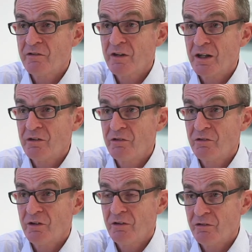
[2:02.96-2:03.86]
stage
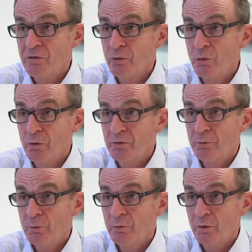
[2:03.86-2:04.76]
is stored
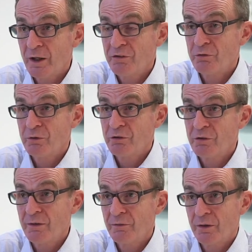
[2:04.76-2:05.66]
for later
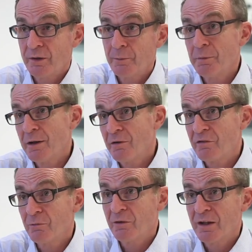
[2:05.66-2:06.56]
retrieval and
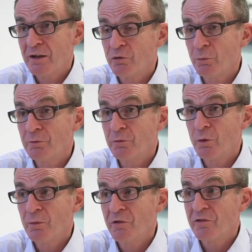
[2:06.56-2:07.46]
comparison with actual
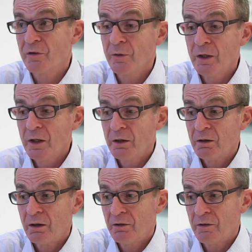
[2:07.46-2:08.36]
performance. So
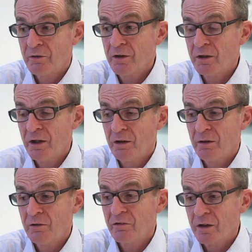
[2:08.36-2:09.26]
I
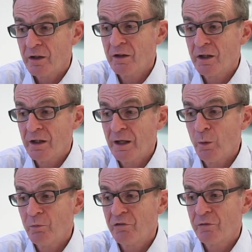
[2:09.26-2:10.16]
certainly think it
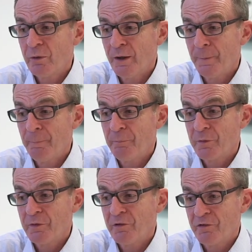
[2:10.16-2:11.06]
helps
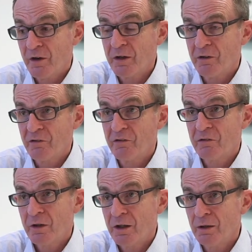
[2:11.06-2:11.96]

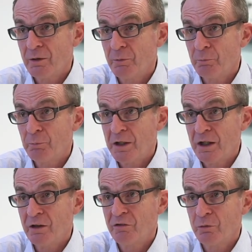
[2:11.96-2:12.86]
designers
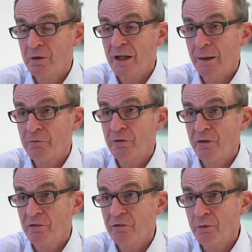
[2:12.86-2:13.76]
begin to adapt to
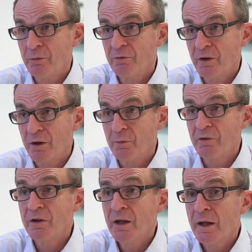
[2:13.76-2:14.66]
this new
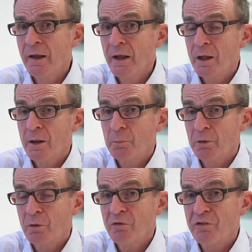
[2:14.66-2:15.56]
environment,
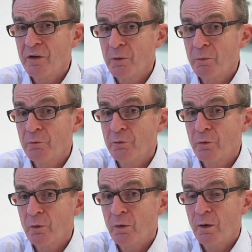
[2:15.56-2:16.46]
but also
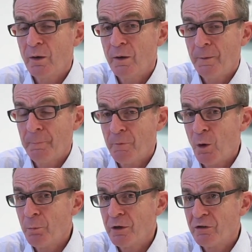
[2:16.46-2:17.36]
for
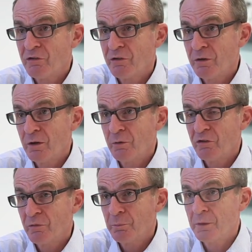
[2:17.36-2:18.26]
operators and owners of